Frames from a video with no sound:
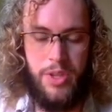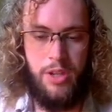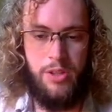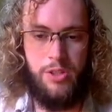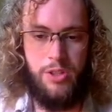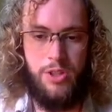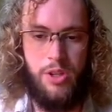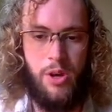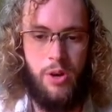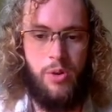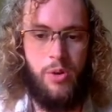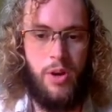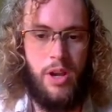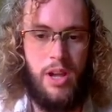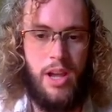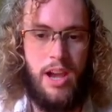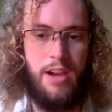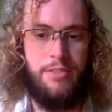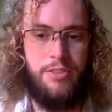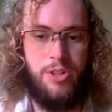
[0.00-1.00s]
So,
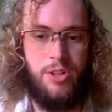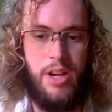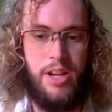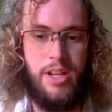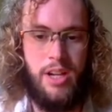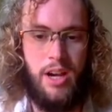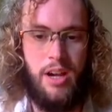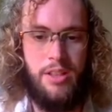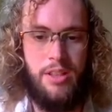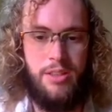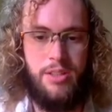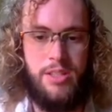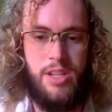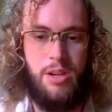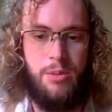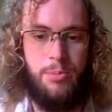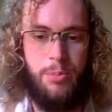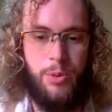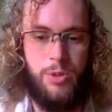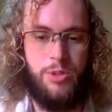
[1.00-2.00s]
after I got the
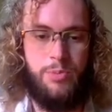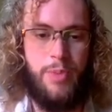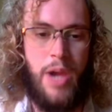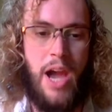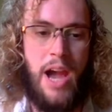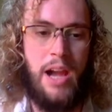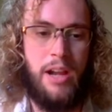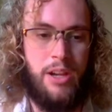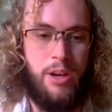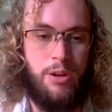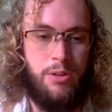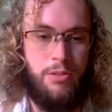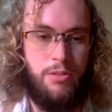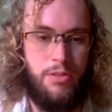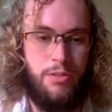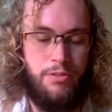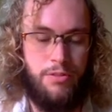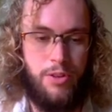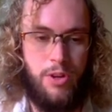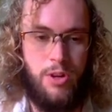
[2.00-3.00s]
samples back out of
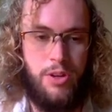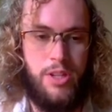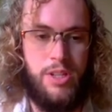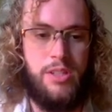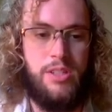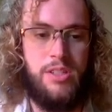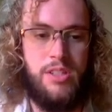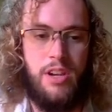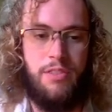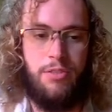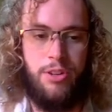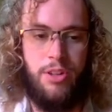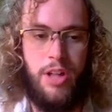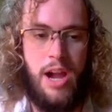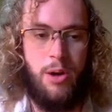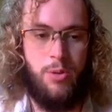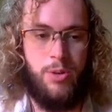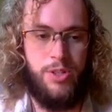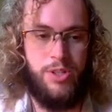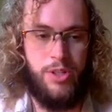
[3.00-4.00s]
the furnace several
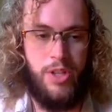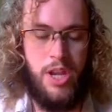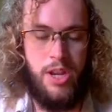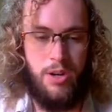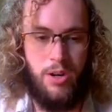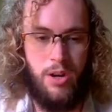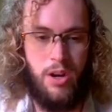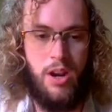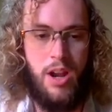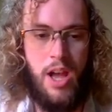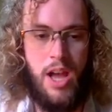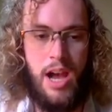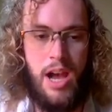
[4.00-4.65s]
hours later,